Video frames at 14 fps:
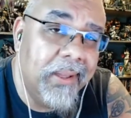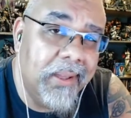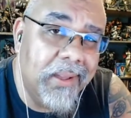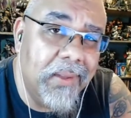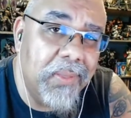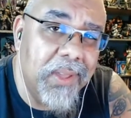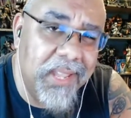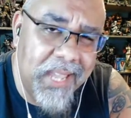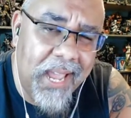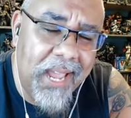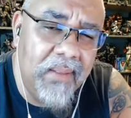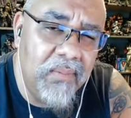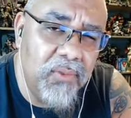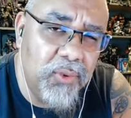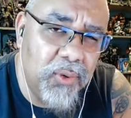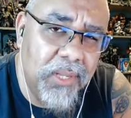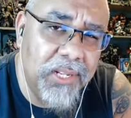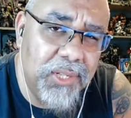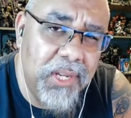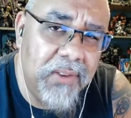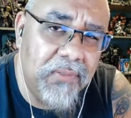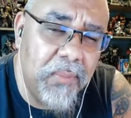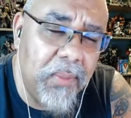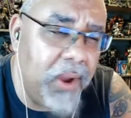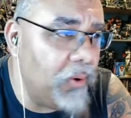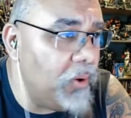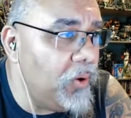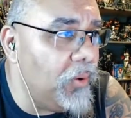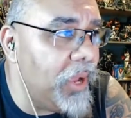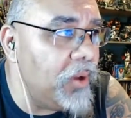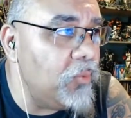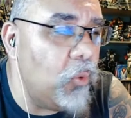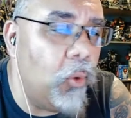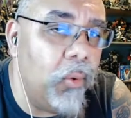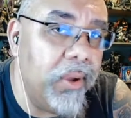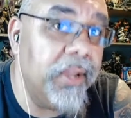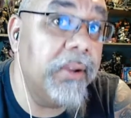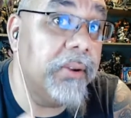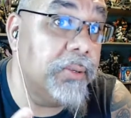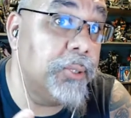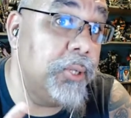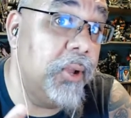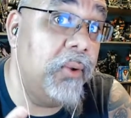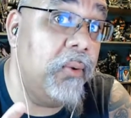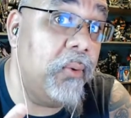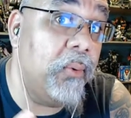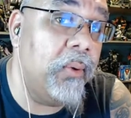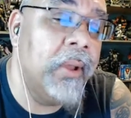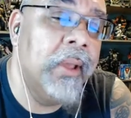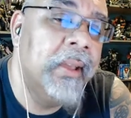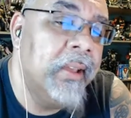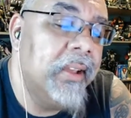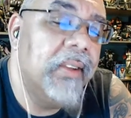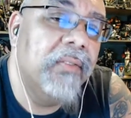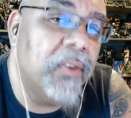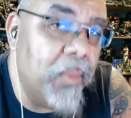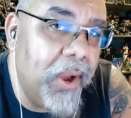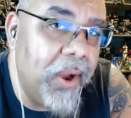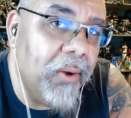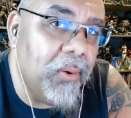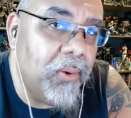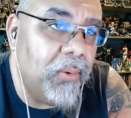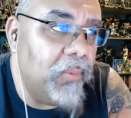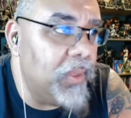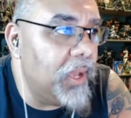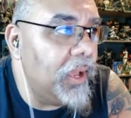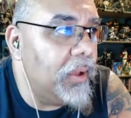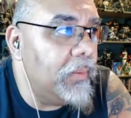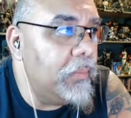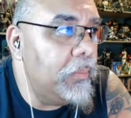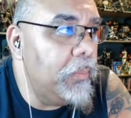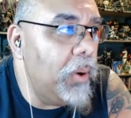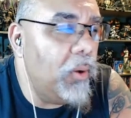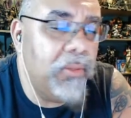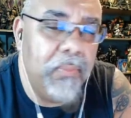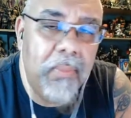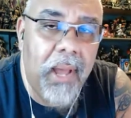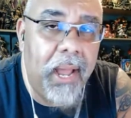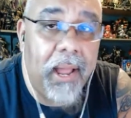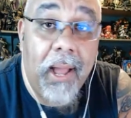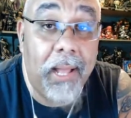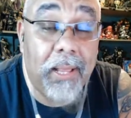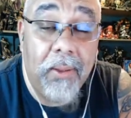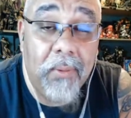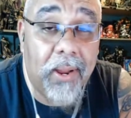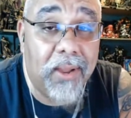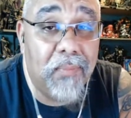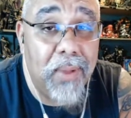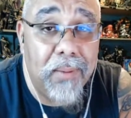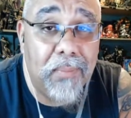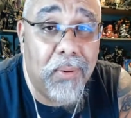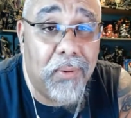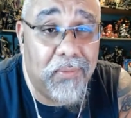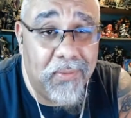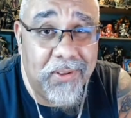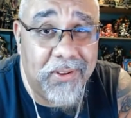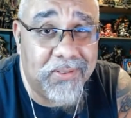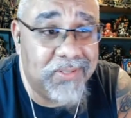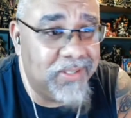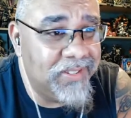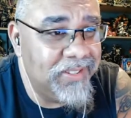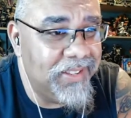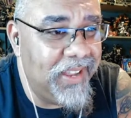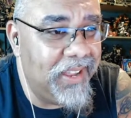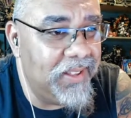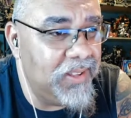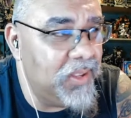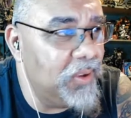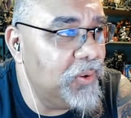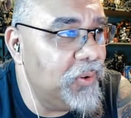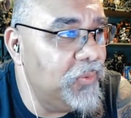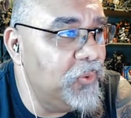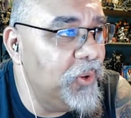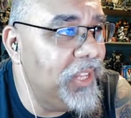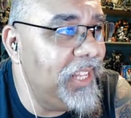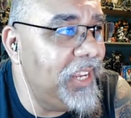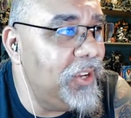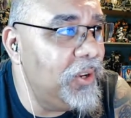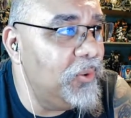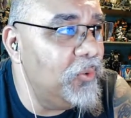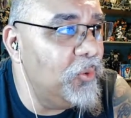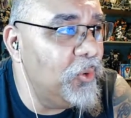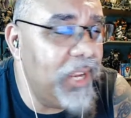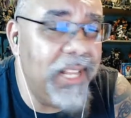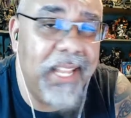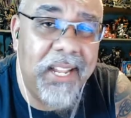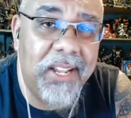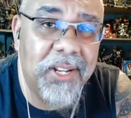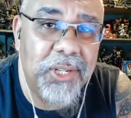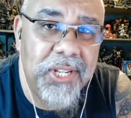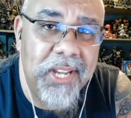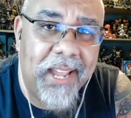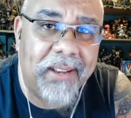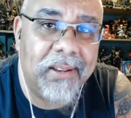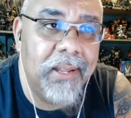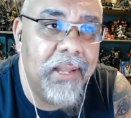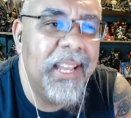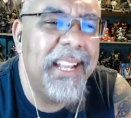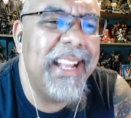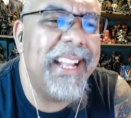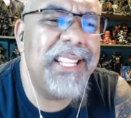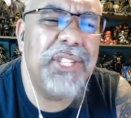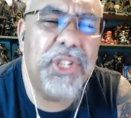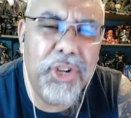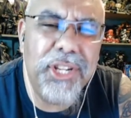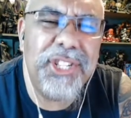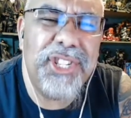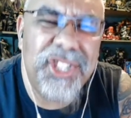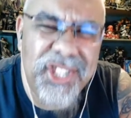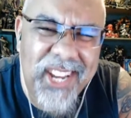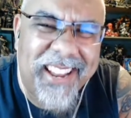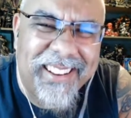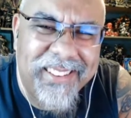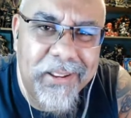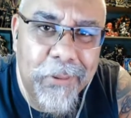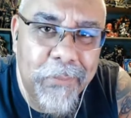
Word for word: Uh, the Game Trilogy from Arrow and Warriors two from Arrow. Uh, both, I highly recommend both of those. Yeah, they're really good, really good shit. It's good shit.